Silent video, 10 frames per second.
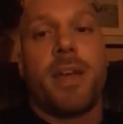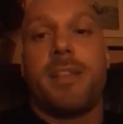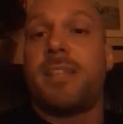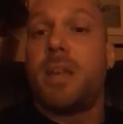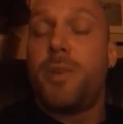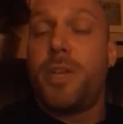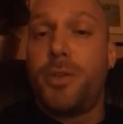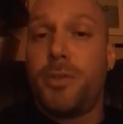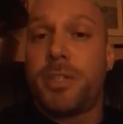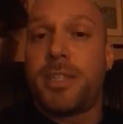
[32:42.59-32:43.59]
the same way you
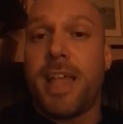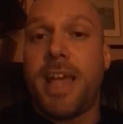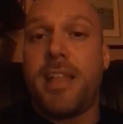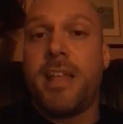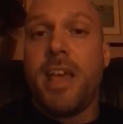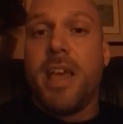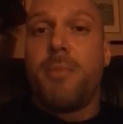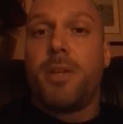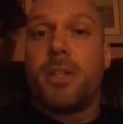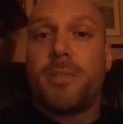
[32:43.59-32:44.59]
do the sled.
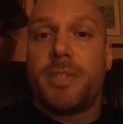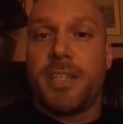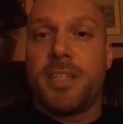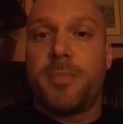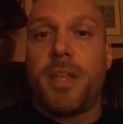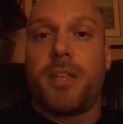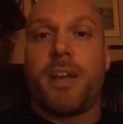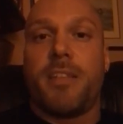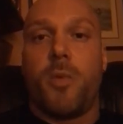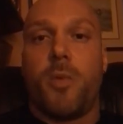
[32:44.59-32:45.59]
Put the resistance band
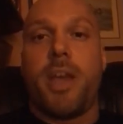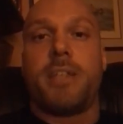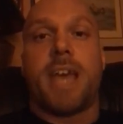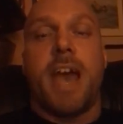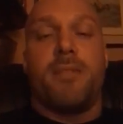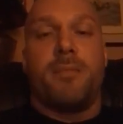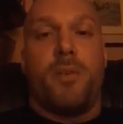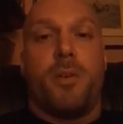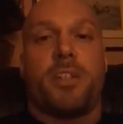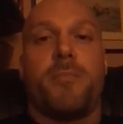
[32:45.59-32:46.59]
on their waist, have them
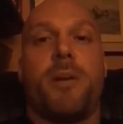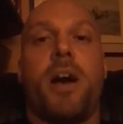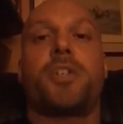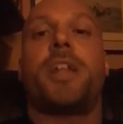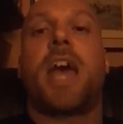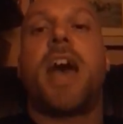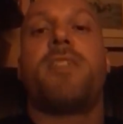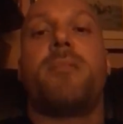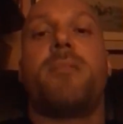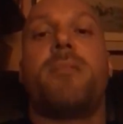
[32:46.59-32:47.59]
focus on their posture, and have
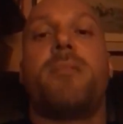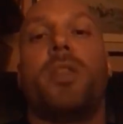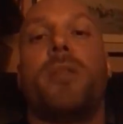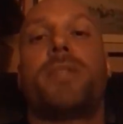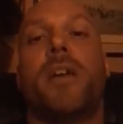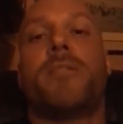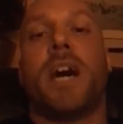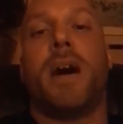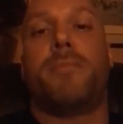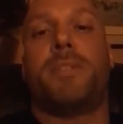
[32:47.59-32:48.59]
them pull themselves
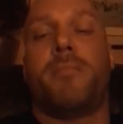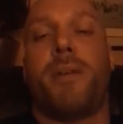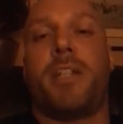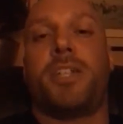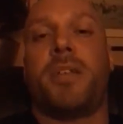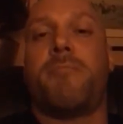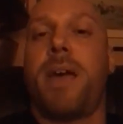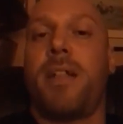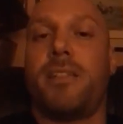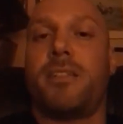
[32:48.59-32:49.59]
up to the bench and
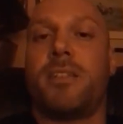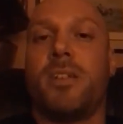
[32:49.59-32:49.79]
balance.